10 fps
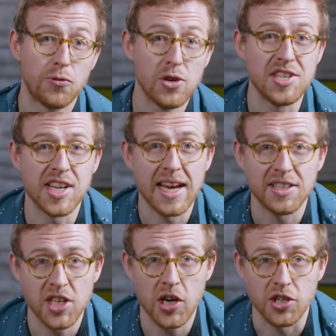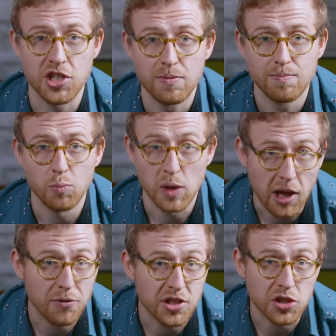free to get in touch. We
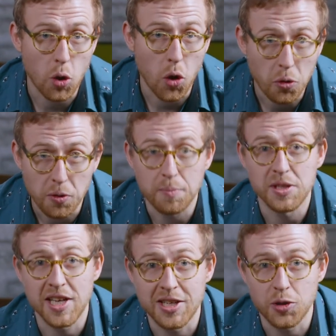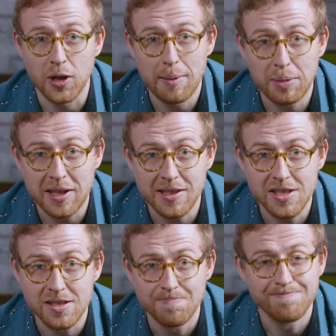love to talk with potential
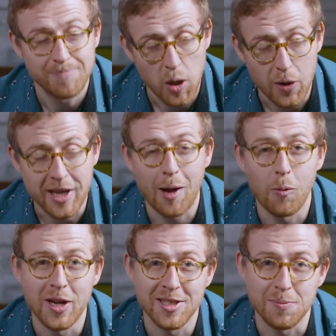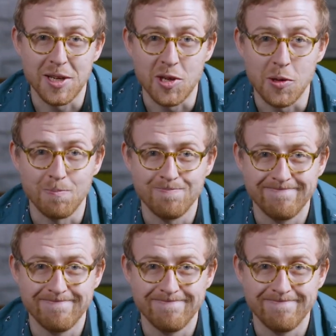applicants, and we can't wait to meet you.